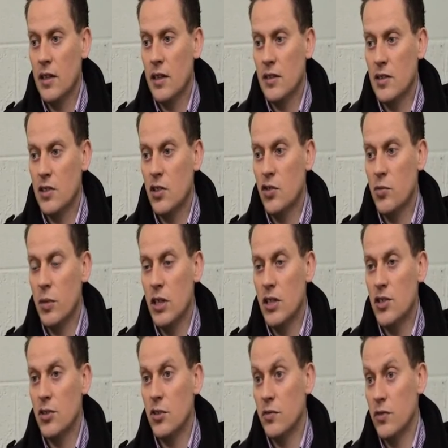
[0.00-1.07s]
it's the
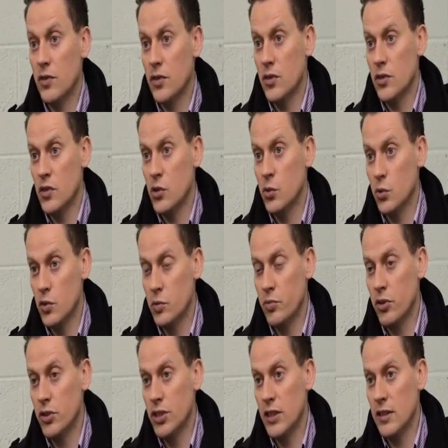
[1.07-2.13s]
accumulation of the, the schools
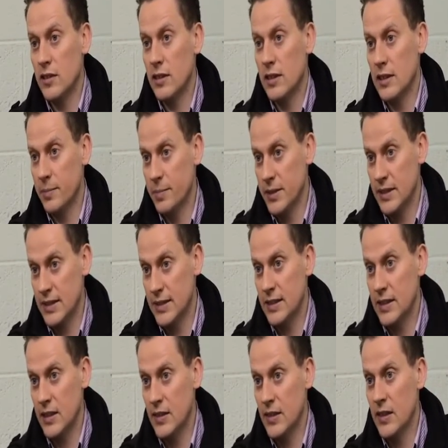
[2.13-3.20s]
project, the Olympic
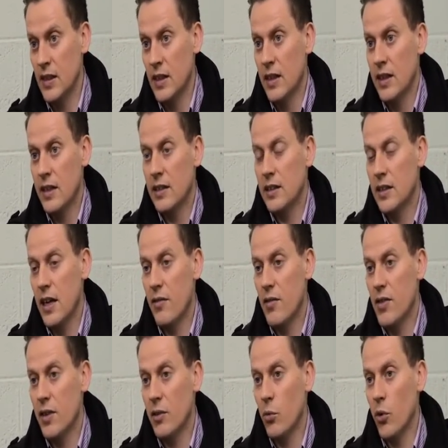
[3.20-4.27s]
success, uh,
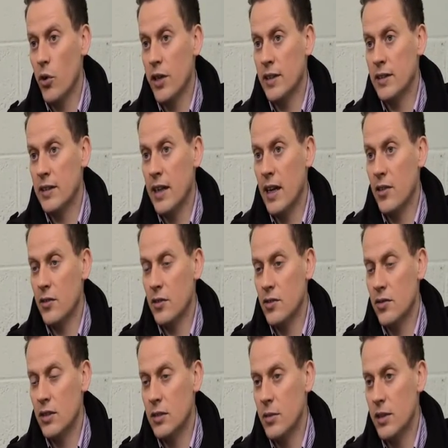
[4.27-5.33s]
everything working together has
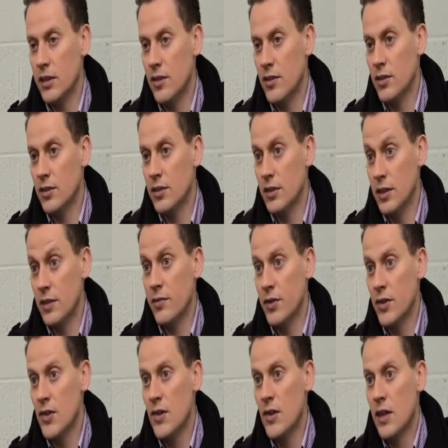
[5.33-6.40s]
really made the, the
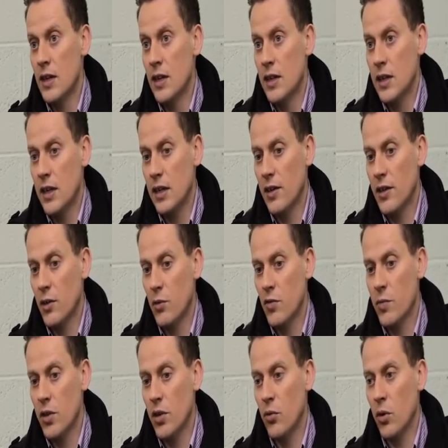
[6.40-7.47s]
difference. And I think we've
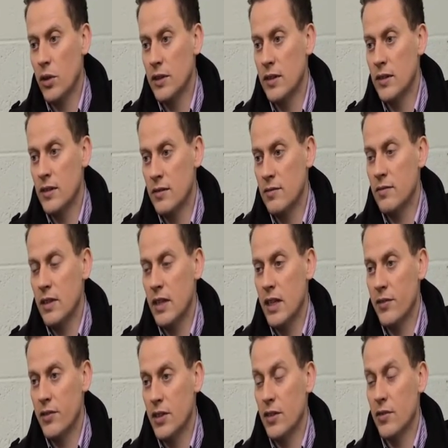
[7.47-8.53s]
been quite
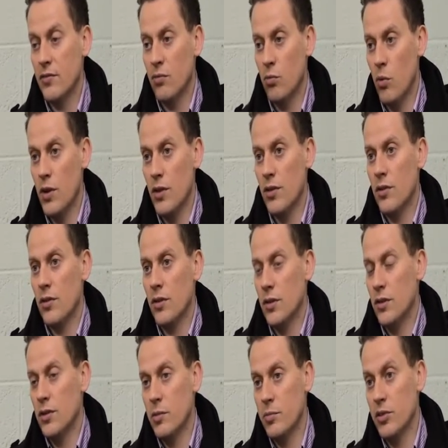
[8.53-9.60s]
innovative with
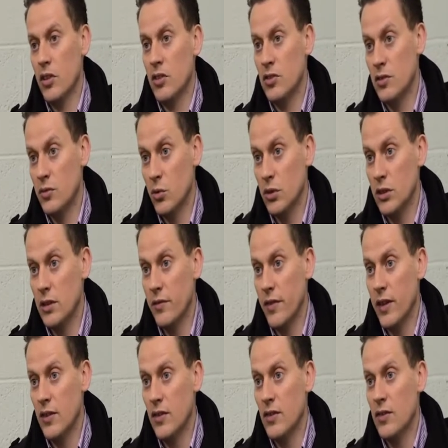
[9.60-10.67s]
the, the production of all the
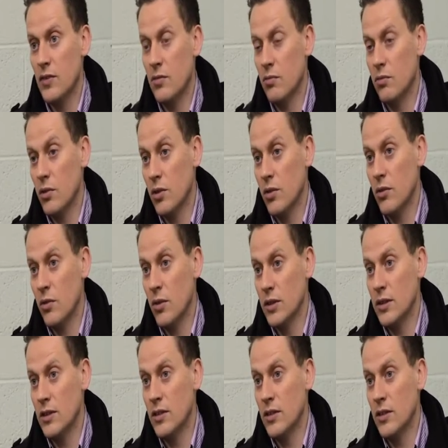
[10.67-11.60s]
events. We're quite